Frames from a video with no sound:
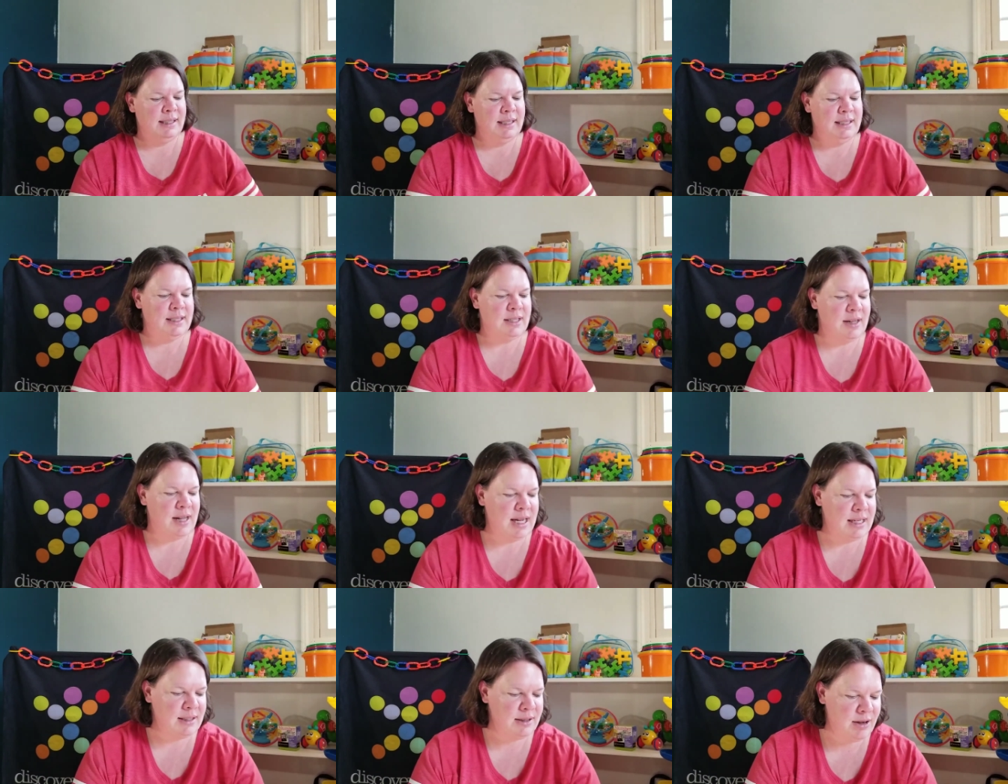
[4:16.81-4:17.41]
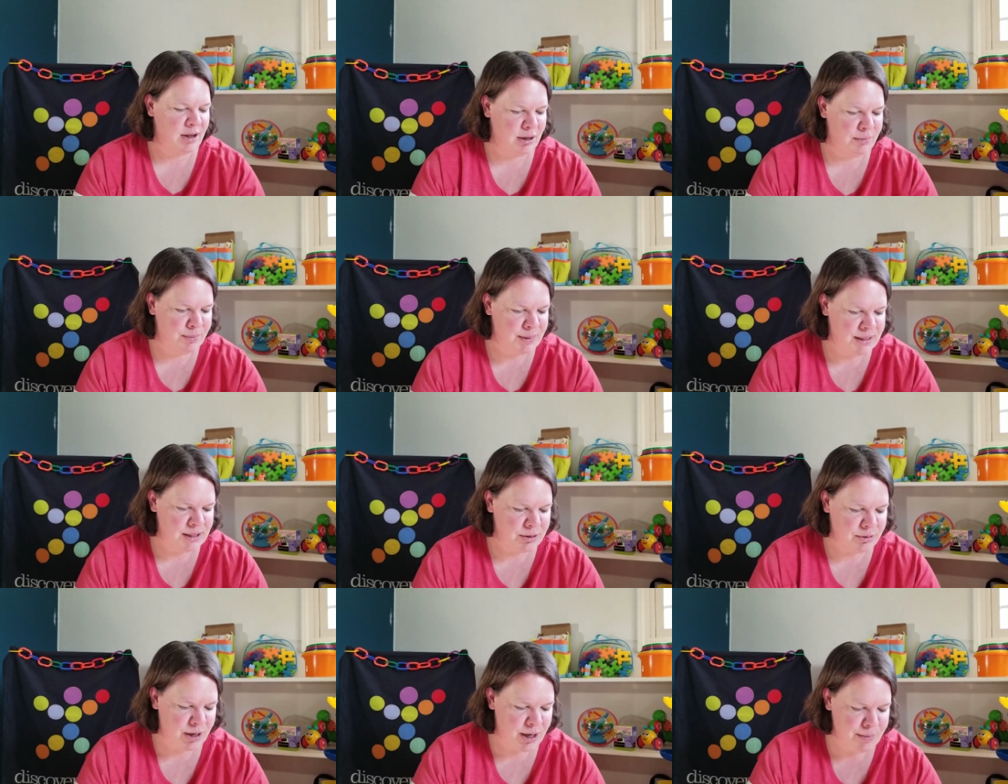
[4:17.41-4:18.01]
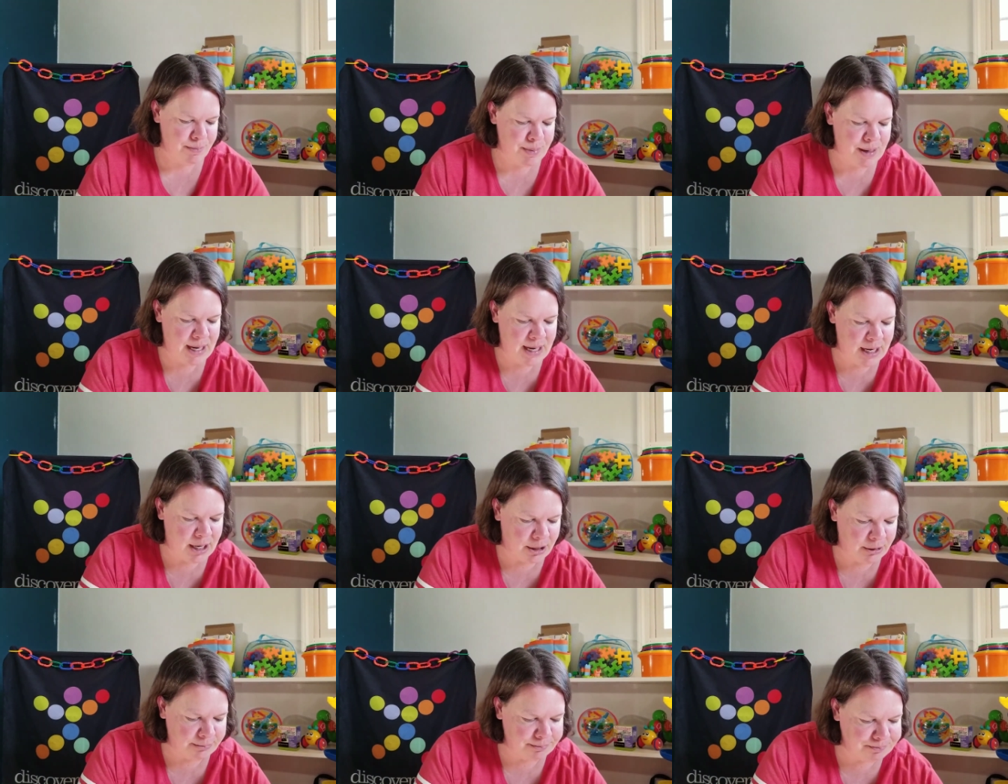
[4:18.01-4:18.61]
So that's called Bizoink
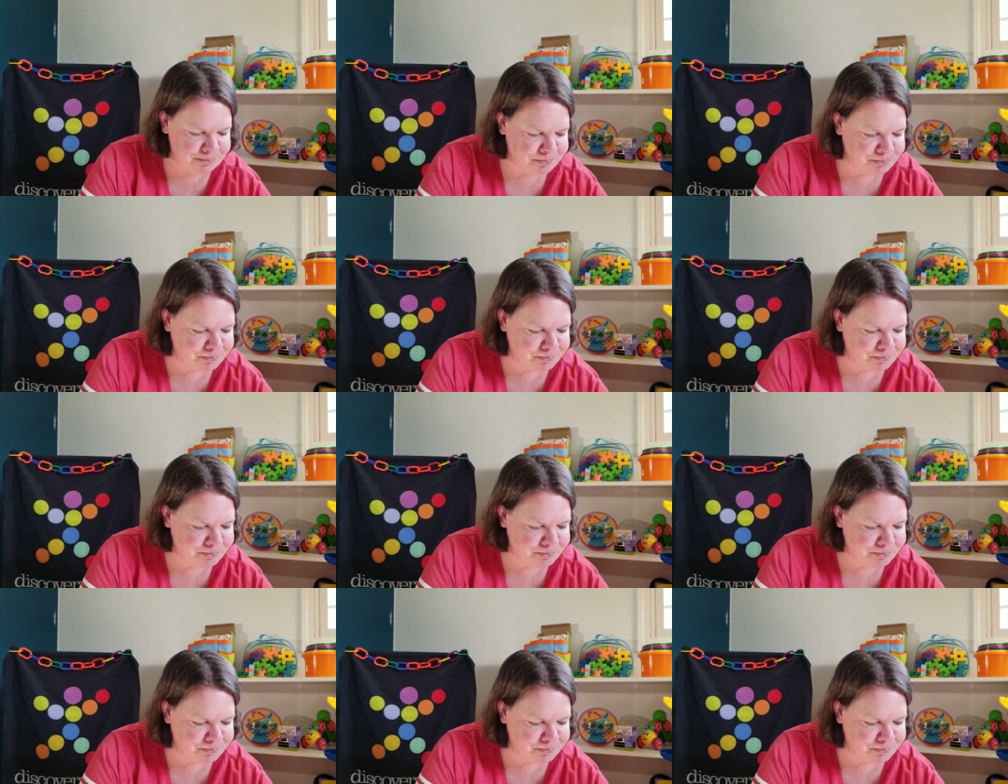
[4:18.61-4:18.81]
Bingo.